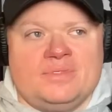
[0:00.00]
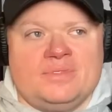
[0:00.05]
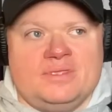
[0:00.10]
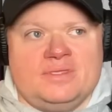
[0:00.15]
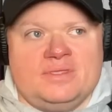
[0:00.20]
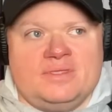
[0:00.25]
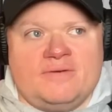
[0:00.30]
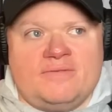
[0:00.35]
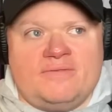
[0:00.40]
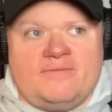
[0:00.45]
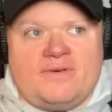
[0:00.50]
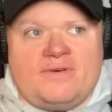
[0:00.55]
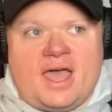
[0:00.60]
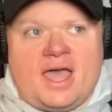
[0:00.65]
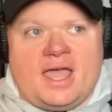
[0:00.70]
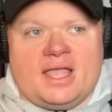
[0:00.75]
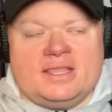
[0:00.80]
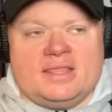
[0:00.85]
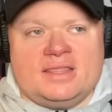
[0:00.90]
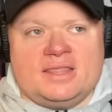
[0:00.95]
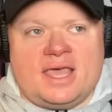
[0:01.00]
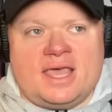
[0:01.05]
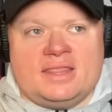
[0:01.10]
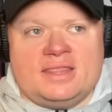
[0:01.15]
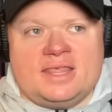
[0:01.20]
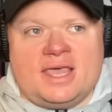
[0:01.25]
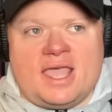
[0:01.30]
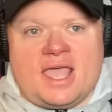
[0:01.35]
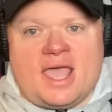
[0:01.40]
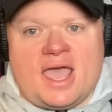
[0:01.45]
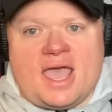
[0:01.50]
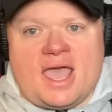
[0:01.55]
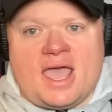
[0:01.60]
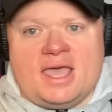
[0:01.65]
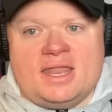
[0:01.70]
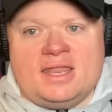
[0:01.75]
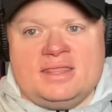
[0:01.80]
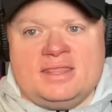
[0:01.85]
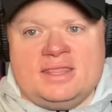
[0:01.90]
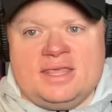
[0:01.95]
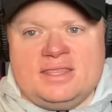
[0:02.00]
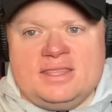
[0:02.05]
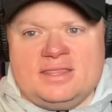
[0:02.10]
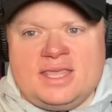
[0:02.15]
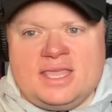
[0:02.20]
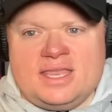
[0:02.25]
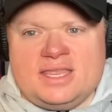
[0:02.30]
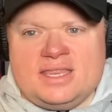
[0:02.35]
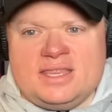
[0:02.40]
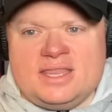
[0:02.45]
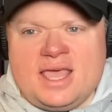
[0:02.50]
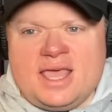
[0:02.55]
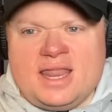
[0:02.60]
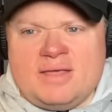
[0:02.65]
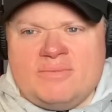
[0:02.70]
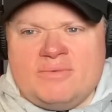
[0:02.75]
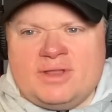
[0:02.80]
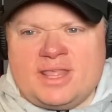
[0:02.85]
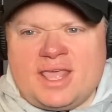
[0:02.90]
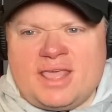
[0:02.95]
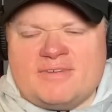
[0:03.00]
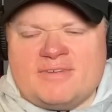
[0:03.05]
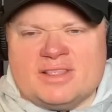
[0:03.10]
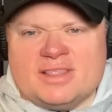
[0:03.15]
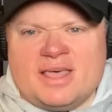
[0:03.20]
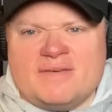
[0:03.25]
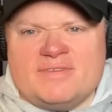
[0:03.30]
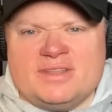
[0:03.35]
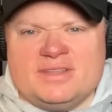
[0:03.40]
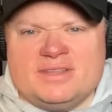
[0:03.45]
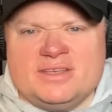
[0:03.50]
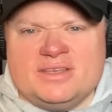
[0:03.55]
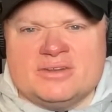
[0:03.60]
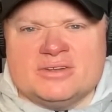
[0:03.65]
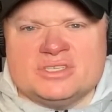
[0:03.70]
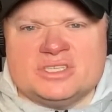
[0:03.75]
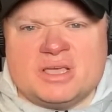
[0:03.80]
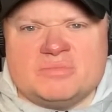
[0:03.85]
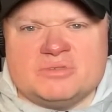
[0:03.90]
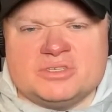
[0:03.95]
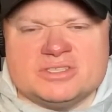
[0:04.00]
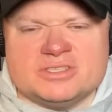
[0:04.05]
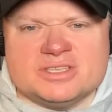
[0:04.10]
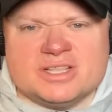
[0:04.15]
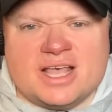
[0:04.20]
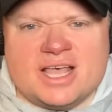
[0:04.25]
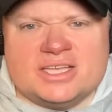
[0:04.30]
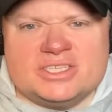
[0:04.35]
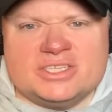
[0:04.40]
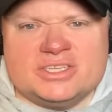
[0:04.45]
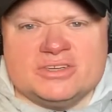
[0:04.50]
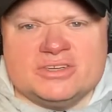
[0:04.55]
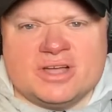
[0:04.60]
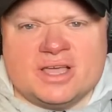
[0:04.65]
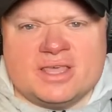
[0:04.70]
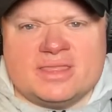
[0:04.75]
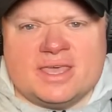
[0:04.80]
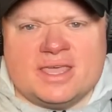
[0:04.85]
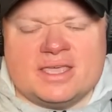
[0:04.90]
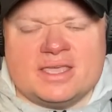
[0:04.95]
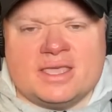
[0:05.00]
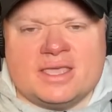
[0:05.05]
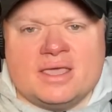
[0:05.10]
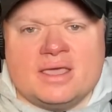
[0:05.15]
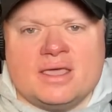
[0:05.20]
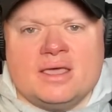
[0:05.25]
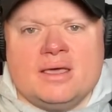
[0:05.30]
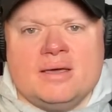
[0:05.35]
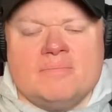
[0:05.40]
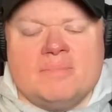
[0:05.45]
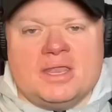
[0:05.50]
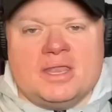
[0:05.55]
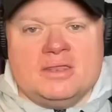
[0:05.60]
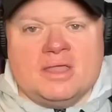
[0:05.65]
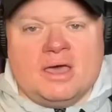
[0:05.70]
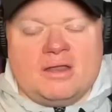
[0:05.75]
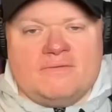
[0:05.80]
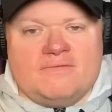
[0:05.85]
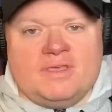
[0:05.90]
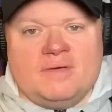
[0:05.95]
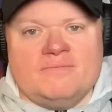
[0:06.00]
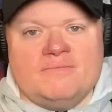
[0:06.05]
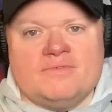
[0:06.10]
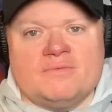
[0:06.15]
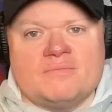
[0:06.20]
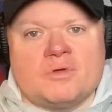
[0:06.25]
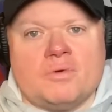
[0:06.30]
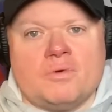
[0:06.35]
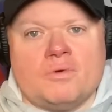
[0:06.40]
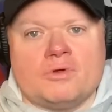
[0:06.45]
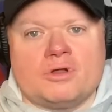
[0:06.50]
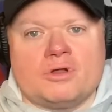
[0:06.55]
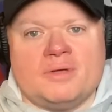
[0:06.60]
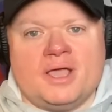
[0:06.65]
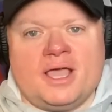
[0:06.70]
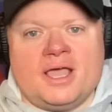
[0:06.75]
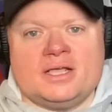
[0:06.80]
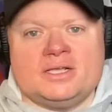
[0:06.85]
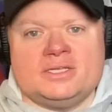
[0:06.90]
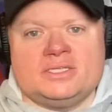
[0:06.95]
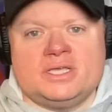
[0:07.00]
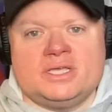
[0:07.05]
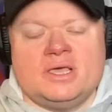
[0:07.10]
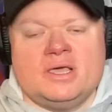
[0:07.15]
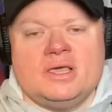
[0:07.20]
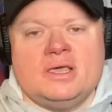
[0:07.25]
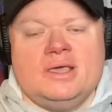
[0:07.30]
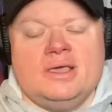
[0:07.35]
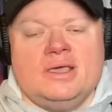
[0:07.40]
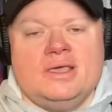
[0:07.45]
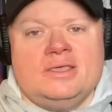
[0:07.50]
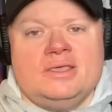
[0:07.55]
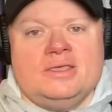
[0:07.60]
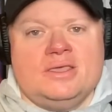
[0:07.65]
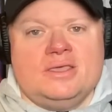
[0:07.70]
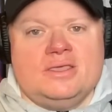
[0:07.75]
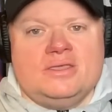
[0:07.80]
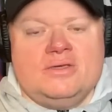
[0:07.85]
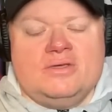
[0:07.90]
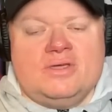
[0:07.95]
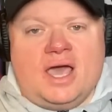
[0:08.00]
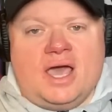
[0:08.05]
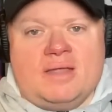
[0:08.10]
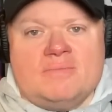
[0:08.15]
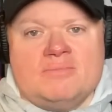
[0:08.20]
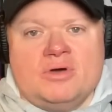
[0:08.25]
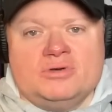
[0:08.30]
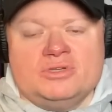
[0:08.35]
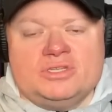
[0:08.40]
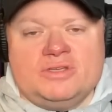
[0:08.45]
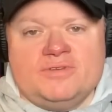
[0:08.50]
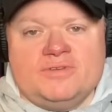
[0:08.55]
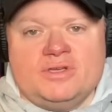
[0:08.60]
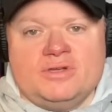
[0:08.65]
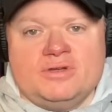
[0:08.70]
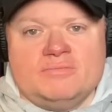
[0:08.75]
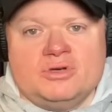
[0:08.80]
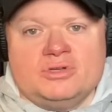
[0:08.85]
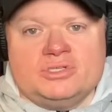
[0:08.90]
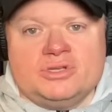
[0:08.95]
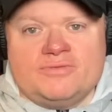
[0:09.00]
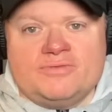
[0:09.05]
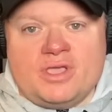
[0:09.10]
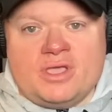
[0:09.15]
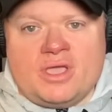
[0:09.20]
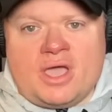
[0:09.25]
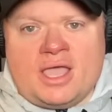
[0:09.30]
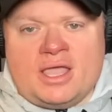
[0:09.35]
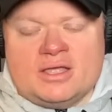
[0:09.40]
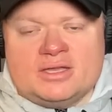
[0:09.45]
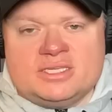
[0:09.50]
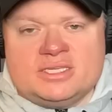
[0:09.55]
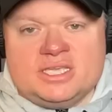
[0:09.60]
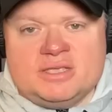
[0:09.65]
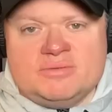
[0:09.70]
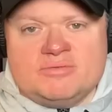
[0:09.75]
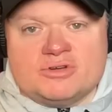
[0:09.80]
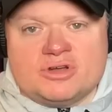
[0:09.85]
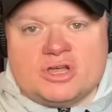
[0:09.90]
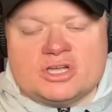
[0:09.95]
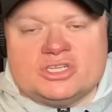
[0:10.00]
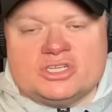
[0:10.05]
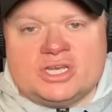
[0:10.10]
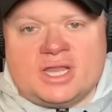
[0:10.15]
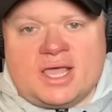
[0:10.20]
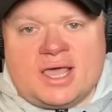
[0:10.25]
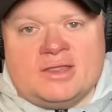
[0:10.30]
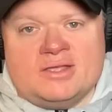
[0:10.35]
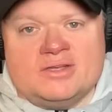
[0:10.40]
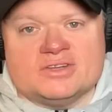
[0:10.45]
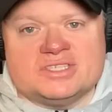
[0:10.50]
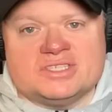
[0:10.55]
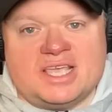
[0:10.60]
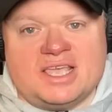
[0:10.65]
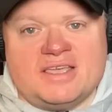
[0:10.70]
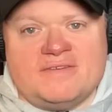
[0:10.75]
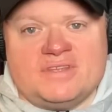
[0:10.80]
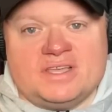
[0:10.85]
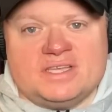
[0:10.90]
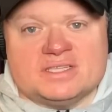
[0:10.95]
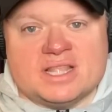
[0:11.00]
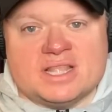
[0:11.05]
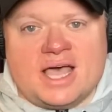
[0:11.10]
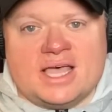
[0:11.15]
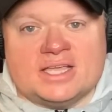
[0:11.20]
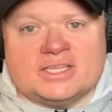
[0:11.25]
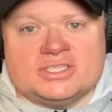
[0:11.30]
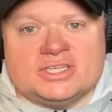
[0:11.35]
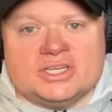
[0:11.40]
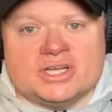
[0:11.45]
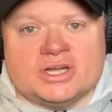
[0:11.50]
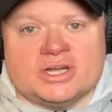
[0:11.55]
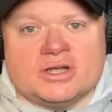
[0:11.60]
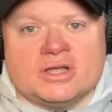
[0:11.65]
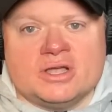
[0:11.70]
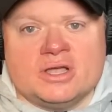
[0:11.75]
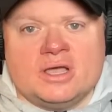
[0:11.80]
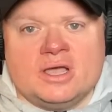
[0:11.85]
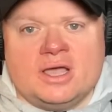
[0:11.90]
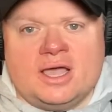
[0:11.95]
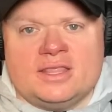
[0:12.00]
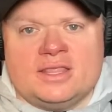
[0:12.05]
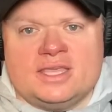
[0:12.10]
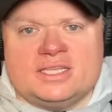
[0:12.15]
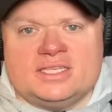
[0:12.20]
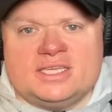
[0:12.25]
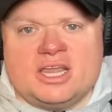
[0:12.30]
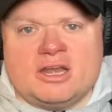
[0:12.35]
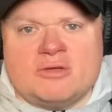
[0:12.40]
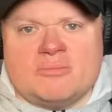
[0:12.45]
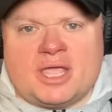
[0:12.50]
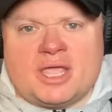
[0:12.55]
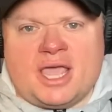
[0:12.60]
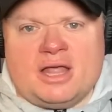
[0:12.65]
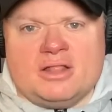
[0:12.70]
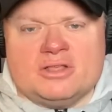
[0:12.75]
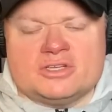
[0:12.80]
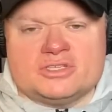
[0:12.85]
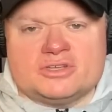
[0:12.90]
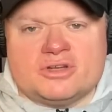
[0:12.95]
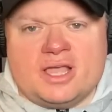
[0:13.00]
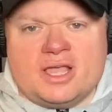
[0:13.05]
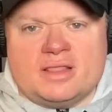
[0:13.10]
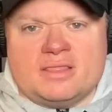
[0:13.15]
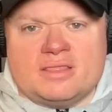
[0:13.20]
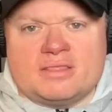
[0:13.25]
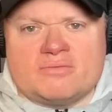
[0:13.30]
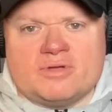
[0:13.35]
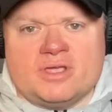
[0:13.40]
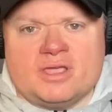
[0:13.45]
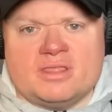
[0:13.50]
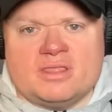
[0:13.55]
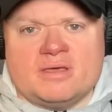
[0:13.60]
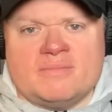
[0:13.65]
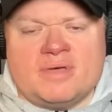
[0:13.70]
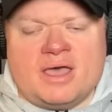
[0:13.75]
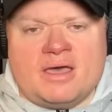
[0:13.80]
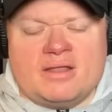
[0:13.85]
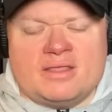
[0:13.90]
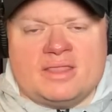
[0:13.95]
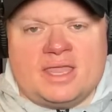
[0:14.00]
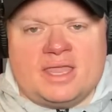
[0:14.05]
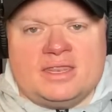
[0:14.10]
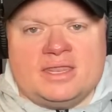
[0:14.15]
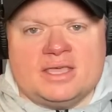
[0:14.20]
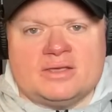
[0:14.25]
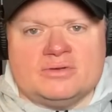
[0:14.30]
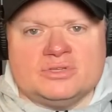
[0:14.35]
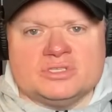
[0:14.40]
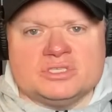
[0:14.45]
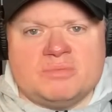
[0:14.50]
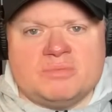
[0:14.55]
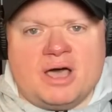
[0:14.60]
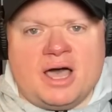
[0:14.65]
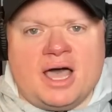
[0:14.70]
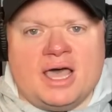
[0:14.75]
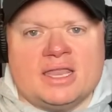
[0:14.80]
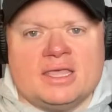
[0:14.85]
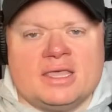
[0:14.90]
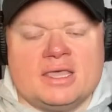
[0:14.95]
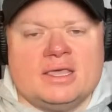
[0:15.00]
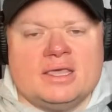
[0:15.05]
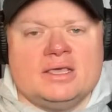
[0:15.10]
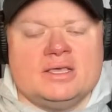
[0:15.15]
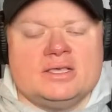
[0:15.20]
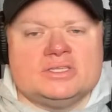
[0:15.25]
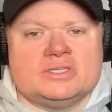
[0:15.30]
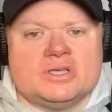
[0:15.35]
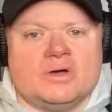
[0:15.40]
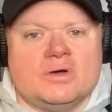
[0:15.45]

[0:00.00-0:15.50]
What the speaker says: the fact that they have 11 interceptions last year, I think, but none of them from cornerbacks. You got most of your INT production out of your safeties last year. I think Tanner McAllister had 3 of them out of that nickel spot. So,